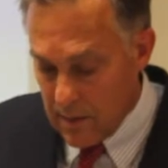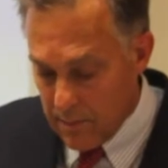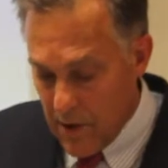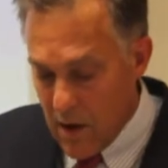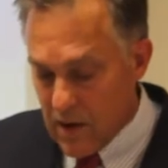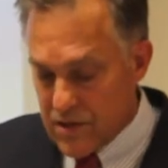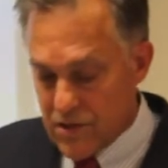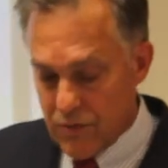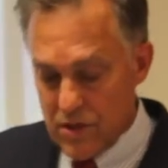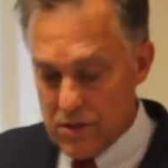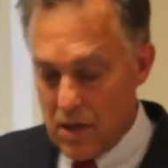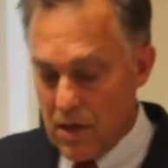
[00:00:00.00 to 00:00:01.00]
in part as a
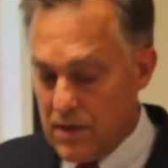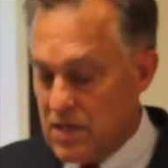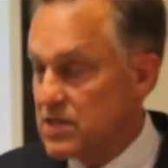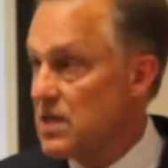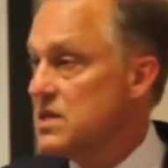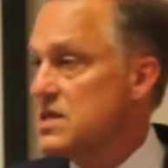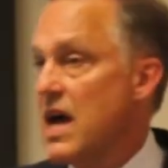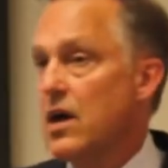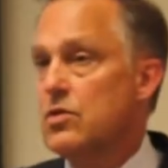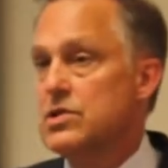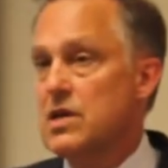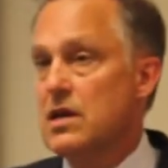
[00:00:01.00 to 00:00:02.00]
result of the city's
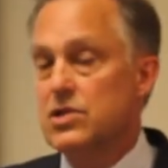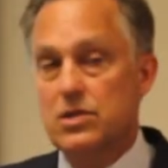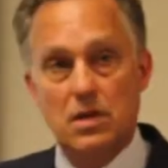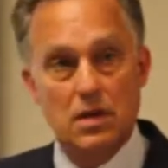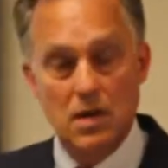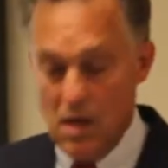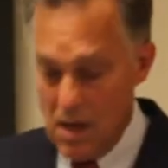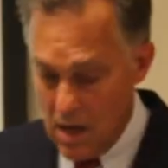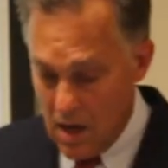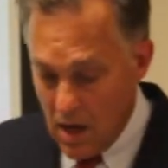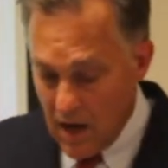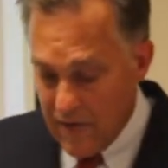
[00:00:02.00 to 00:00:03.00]
acquisition
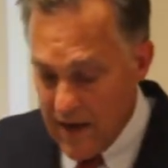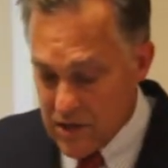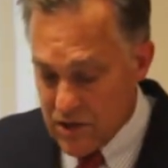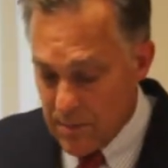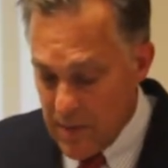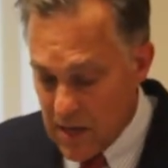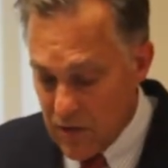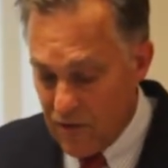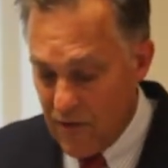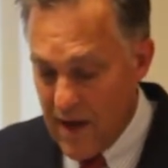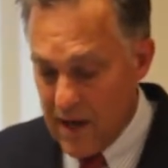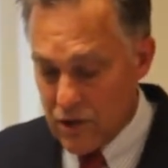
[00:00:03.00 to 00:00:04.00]
of Hanchett
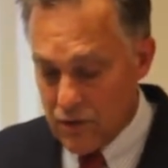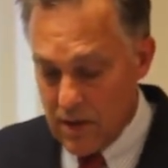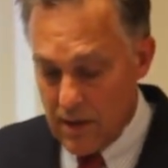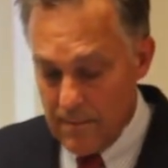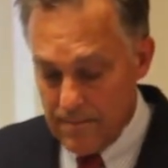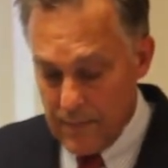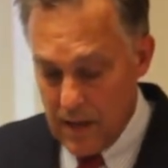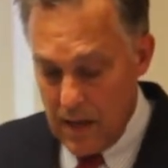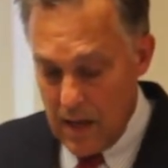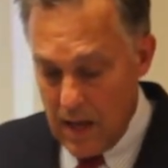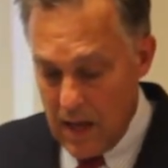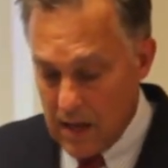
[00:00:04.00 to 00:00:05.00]
Manufacturing
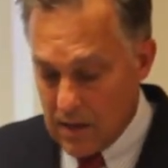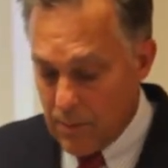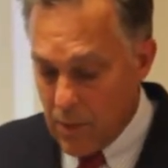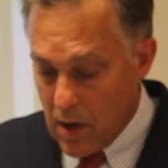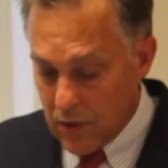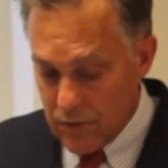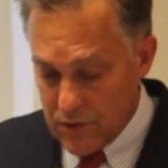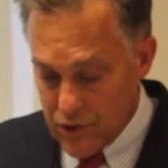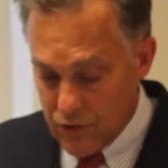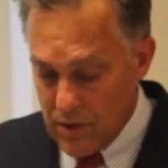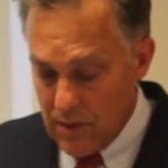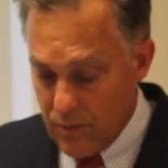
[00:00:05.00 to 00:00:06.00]
and the Baldwin
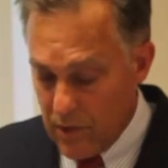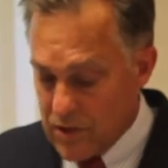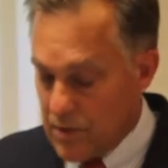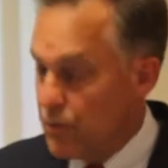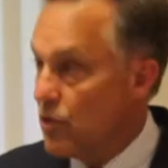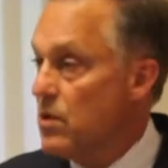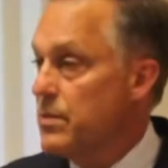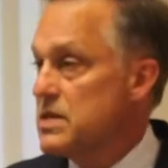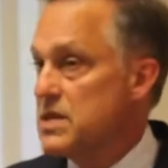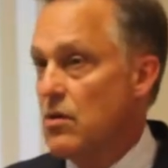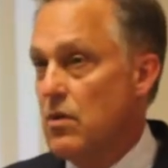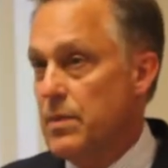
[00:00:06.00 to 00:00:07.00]
Street Bridge
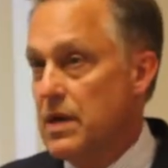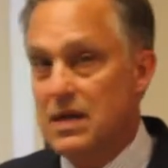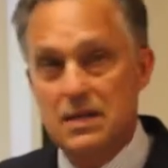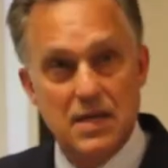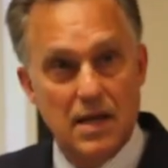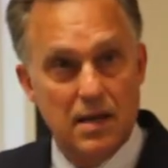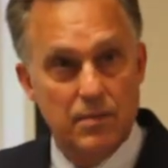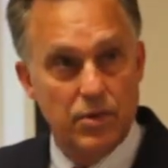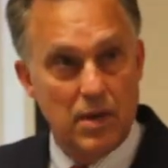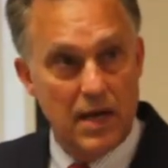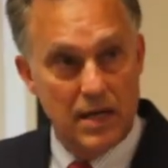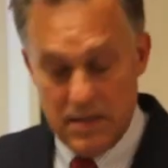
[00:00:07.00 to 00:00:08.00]
improvements that will begin taking
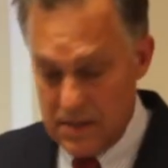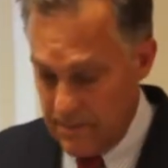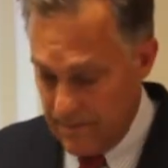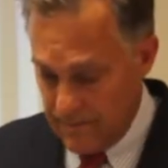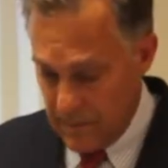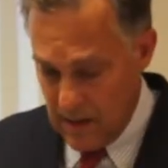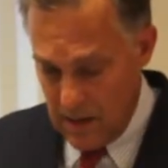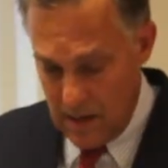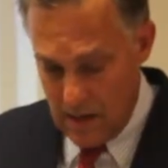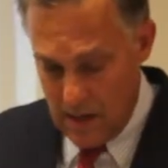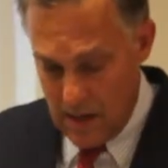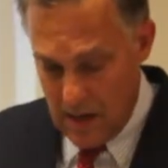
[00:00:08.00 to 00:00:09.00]
place.
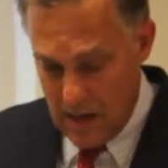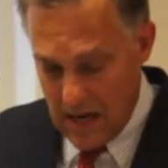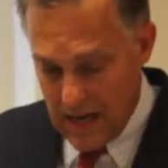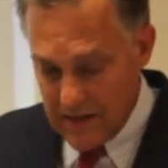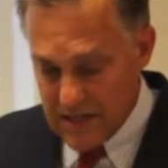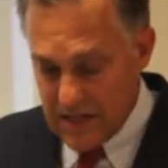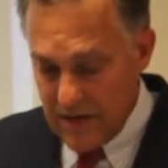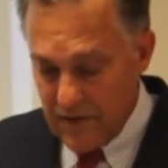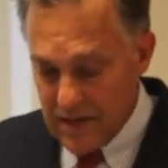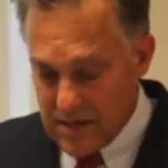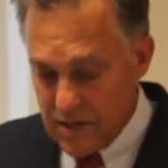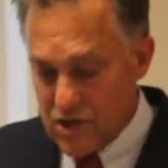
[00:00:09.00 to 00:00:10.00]
On this
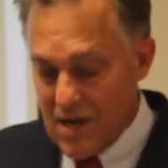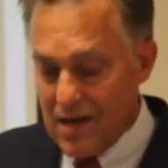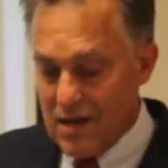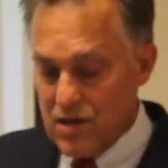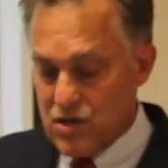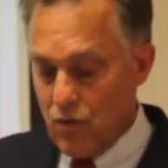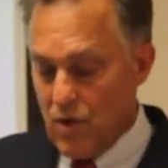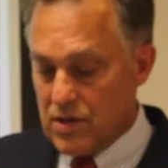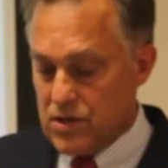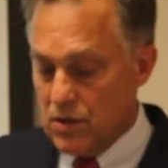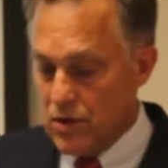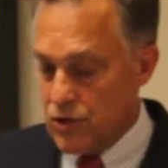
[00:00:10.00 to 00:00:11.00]
evening's agenda is a
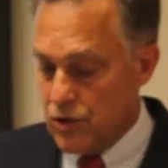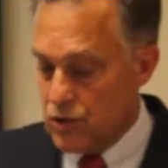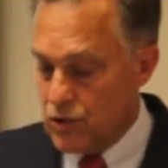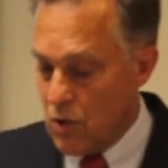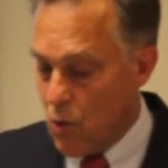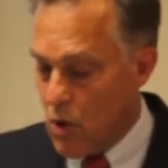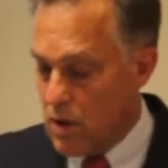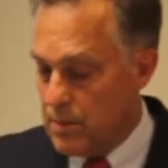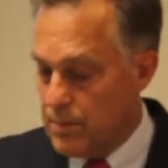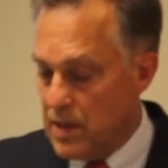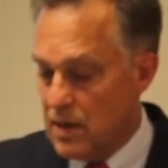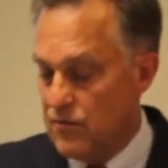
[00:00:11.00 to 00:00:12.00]
resolution to award a
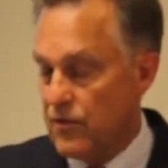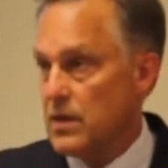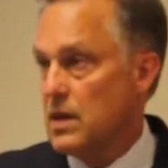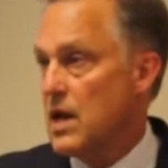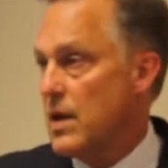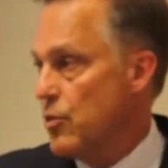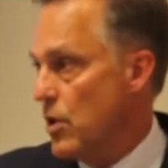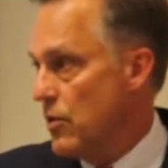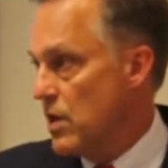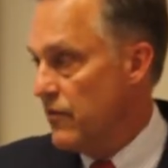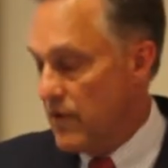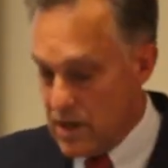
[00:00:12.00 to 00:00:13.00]
bid for the library
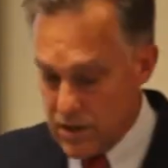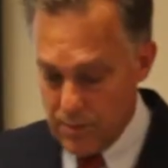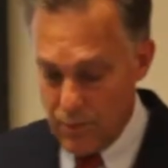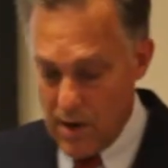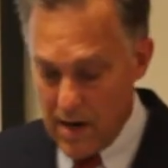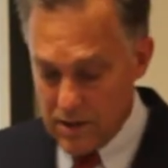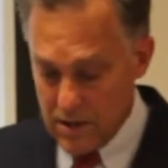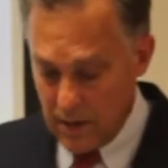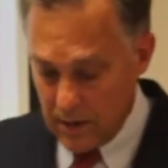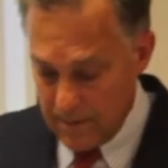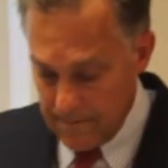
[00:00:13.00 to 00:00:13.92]
renovation project.